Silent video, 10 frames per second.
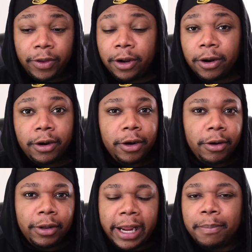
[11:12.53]
You're
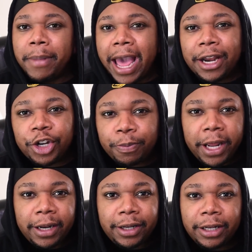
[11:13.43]
you're like
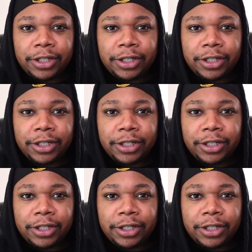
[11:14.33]
management and